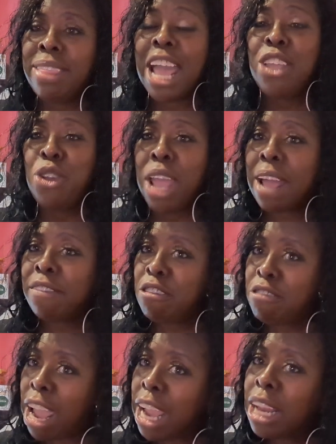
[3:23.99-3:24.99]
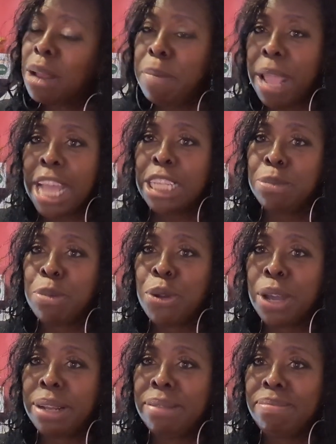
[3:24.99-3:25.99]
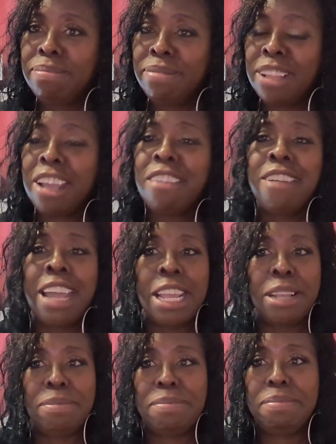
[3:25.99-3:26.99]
that you have a regular passport. All right.